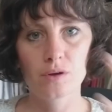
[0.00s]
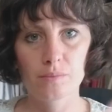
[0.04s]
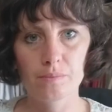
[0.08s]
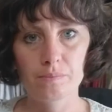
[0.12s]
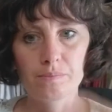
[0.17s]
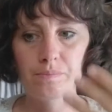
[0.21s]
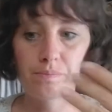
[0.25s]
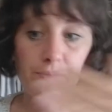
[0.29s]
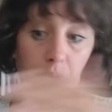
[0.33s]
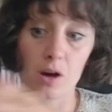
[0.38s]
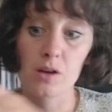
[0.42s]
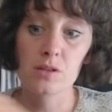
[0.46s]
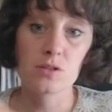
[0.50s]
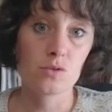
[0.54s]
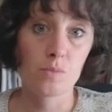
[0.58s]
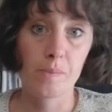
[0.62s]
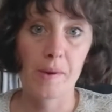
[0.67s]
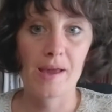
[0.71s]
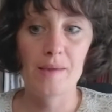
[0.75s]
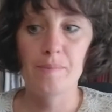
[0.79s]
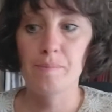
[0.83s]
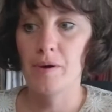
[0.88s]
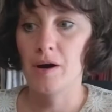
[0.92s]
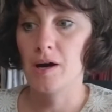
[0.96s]
parcel
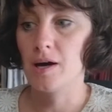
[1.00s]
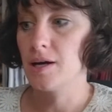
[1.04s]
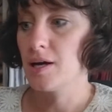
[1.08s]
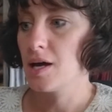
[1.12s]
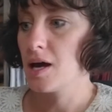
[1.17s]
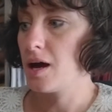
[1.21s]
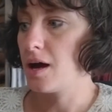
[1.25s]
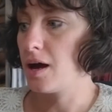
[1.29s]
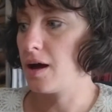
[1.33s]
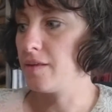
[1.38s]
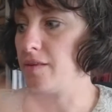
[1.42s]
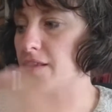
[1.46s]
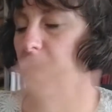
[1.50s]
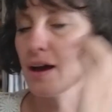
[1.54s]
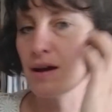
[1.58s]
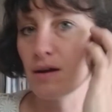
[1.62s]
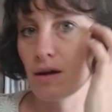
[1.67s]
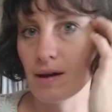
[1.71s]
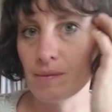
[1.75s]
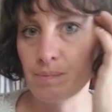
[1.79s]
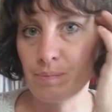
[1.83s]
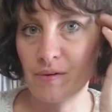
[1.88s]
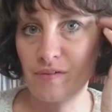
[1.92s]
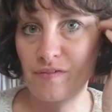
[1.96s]
paper, and that
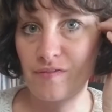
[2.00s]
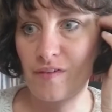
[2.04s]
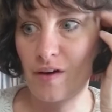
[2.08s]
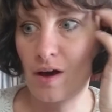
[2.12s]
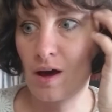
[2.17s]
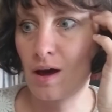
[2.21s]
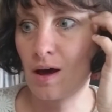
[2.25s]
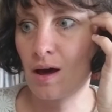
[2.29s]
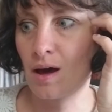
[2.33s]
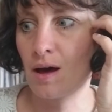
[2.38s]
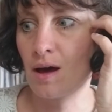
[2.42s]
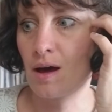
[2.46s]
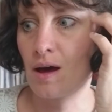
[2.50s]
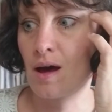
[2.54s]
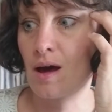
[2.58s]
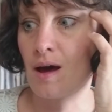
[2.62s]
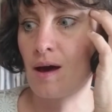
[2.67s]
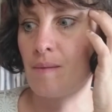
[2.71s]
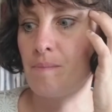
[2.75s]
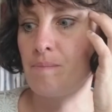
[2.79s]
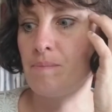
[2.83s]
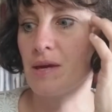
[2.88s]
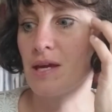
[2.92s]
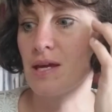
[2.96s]
I prefer
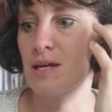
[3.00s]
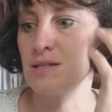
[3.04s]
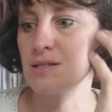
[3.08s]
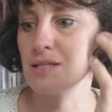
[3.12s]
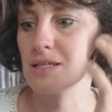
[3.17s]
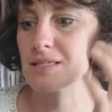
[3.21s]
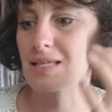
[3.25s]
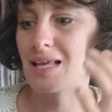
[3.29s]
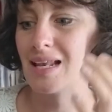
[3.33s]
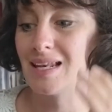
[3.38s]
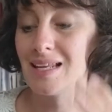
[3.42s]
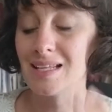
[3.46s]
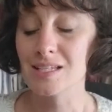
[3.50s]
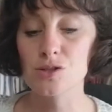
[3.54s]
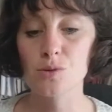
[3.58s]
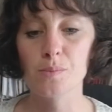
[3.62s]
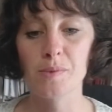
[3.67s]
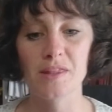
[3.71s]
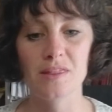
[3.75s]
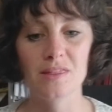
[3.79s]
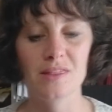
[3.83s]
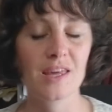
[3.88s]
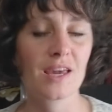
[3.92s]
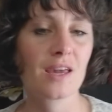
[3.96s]
because it's a little
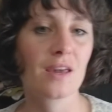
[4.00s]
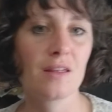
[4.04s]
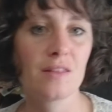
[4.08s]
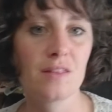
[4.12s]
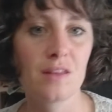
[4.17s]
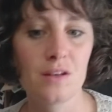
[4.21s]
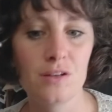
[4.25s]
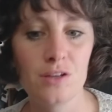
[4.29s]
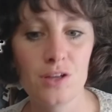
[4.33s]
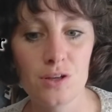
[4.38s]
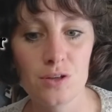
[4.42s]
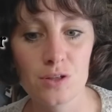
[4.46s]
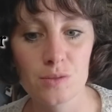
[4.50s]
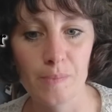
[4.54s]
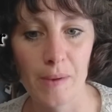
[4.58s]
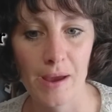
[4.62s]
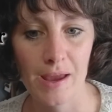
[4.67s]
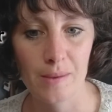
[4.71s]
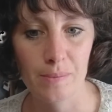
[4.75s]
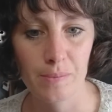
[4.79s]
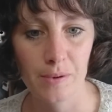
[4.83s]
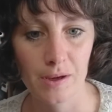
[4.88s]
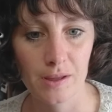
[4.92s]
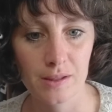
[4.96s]
bit thicker than
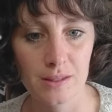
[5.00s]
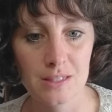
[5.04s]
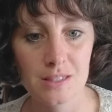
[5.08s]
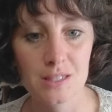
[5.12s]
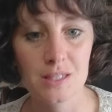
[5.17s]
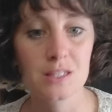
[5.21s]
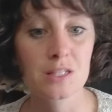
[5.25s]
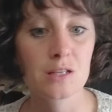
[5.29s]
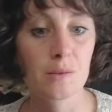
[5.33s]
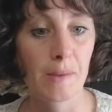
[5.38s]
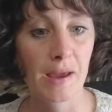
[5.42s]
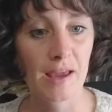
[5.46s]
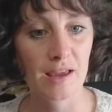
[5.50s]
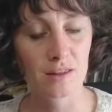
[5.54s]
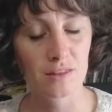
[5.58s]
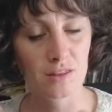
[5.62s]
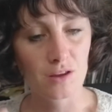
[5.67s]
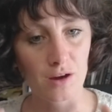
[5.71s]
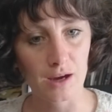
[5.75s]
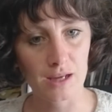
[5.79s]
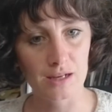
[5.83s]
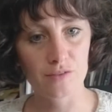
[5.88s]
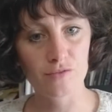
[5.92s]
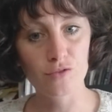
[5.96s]
newspaper. This is to make the
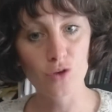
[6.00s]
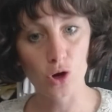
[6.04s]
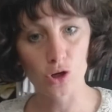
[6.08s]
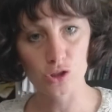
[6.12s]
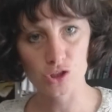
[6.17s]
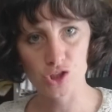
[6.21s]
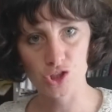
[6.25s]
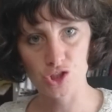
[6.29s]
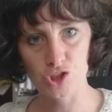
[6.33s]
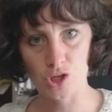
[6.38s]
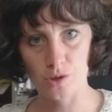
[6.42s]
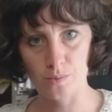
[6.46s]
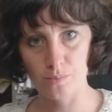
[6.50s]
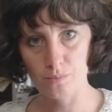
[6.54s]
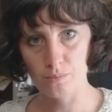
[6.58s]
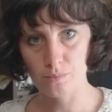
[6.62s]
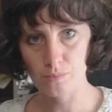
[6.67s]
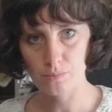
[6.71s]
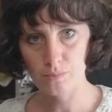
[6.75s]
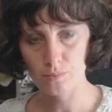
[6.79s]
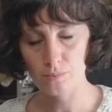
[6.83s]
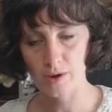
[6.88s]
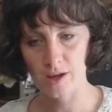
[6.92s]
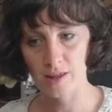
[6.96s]
kind of costume
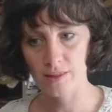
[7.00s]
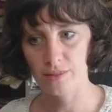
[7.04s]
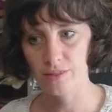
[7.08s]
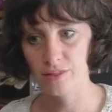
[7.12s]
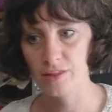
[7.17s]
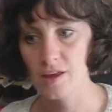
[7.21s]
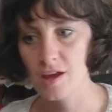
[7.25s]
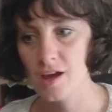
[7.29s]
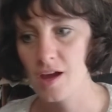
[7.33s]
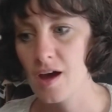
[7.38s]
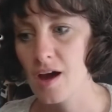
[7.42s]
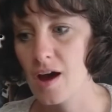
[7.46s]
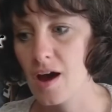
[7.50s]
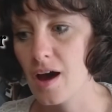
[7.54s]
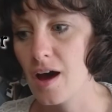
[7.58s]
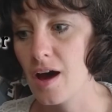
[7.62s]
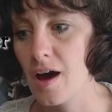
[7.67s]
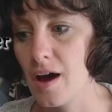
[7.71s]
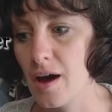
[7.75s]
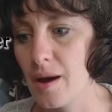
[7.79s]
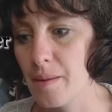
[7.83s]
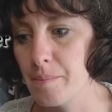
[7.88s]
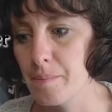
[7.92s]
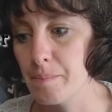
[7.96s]
with.
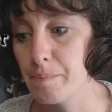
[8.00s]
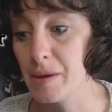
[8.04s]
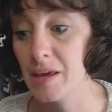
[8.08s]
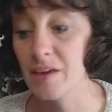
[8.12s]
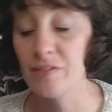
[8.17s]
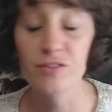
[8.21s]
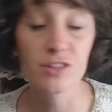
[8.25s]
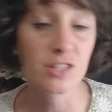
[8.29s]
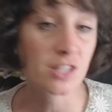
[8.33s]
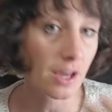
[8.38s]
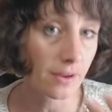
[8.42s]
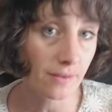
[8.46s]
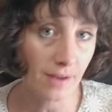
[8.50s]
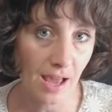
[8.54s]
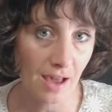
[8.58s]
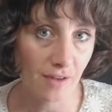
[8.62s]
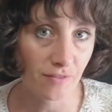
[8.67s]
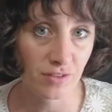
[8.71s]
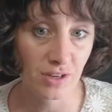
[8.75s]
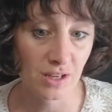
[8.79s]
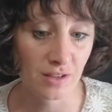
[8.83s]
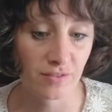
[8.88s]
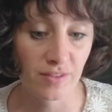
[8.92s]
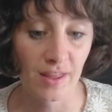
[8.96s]
But if you don't have
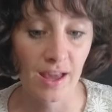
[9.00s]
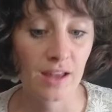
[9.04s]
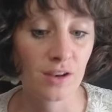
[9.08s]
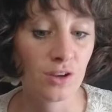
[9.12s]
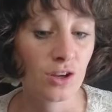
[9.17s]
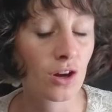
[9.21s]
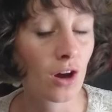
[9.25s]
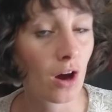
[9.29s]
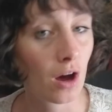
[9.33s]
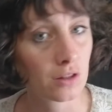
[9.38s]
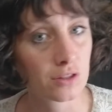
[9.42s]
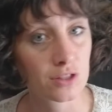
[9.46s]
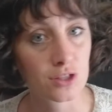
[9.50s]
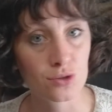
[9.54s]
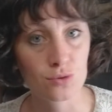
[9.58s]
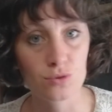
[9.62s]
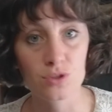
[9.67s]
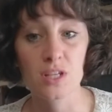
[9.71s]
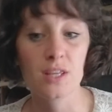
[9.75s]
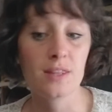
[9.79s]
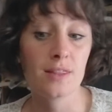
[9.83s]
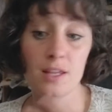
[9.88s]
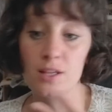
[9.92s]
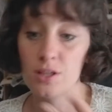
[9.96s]
any of that and you can't source
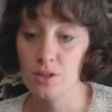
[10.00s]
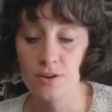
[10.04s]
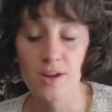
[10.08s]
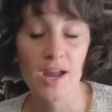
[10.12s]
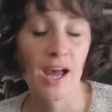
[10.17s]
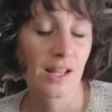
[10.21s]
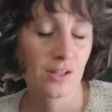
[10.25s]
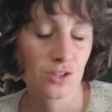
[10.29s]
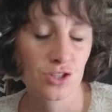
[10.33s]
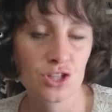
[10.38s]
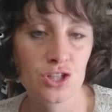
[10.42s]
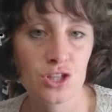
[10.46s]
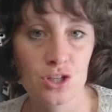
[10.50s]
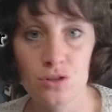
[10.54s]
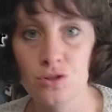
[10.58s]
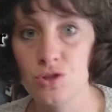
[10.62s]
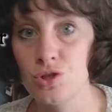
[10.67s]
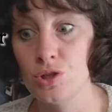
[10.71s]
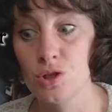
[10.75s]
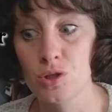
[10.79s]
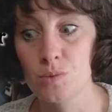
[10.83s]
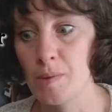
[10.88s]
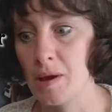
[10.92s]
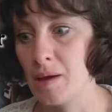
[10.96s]
it, then you can just use
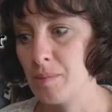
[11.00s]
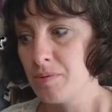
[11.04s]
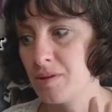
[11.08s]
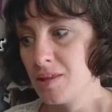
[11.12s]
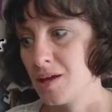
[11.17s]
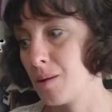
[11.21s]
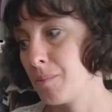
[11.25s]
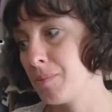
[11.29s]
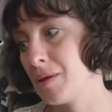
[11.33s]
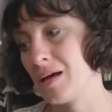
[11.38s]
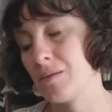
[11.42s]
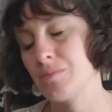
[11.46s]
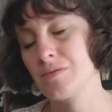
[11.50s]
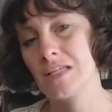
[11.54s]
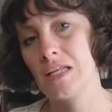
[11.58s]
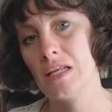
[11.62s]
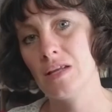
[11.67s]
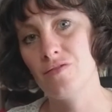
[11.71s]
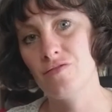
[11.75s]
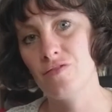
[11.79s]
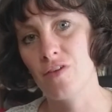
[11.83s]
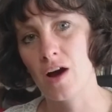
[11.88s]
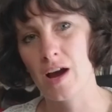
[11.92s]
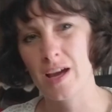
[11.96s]
newspaper. That'll be
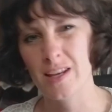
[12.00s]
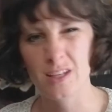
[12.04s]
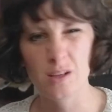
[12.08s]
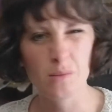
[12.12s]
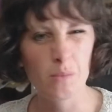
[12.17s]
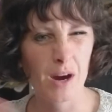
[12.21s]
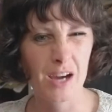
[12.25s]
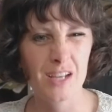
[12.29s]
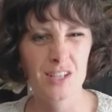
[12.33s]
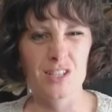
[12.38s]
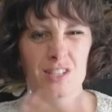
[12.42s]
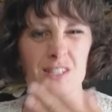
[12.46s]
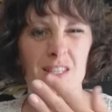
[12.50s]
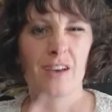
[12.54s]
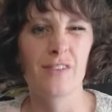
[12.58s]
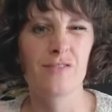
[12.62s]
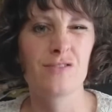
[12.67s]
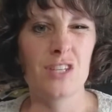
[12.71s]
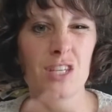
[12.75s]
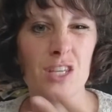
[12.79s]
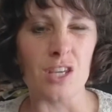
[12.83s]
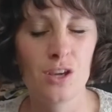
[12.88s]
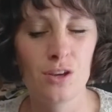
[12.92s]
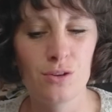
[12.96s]
absolutely fine. You might just have
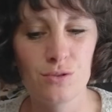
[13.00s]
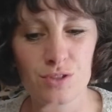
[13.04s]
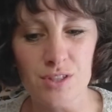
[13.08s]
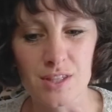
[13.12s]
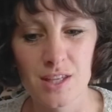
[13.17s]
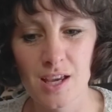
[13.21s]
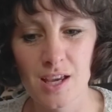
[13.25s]
to use